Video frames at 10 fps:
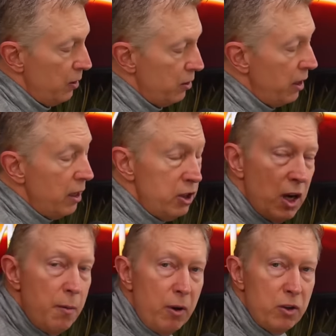Didn't
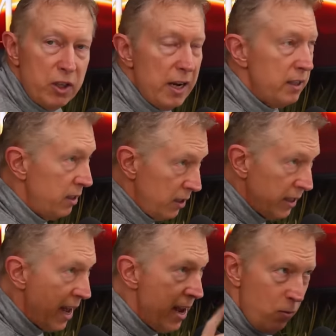John Paul Jackson
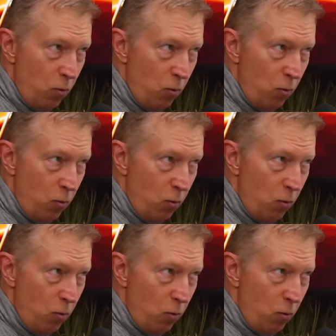say,